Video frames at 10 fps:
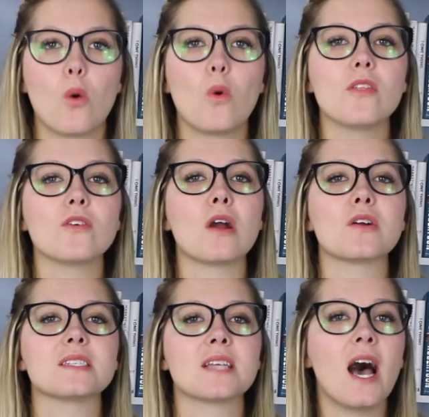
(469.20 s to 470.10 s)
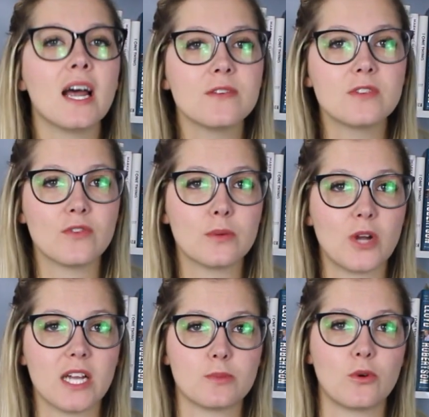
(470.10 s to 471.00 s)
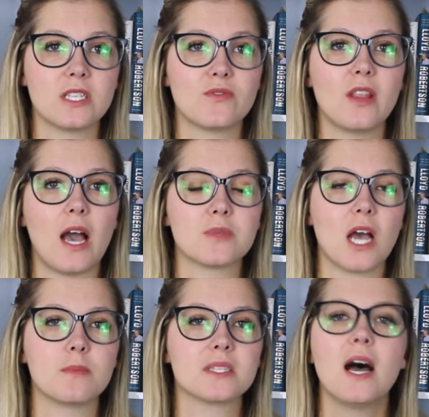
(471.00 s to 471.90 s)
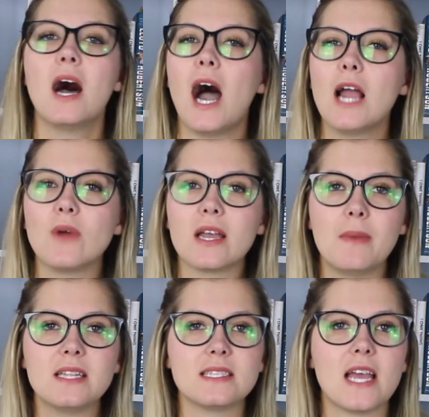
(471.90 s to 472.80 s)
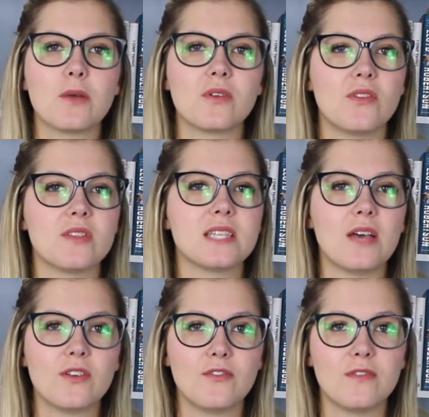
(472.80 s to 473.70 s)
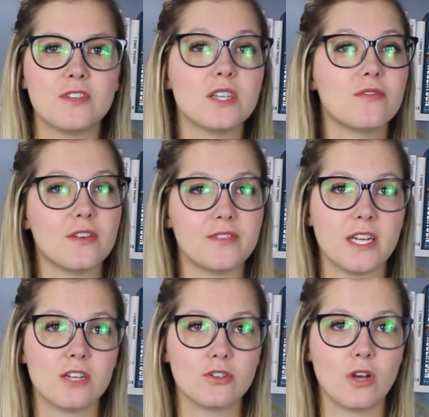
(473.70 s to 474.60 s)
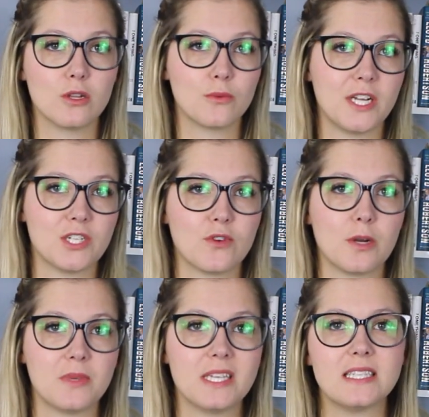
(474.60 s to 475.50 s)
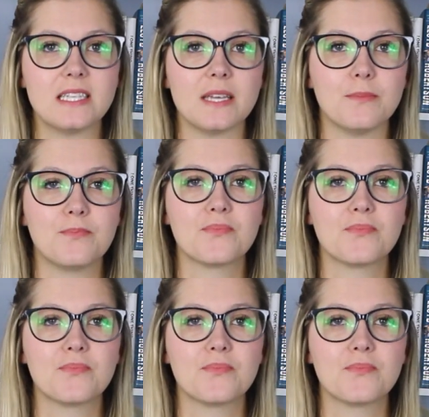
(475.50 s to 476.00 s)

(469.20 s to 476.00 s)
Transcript: While there are a ton of different price points for laptops, I recommend staying within the $750 to $1,500 range for a PC.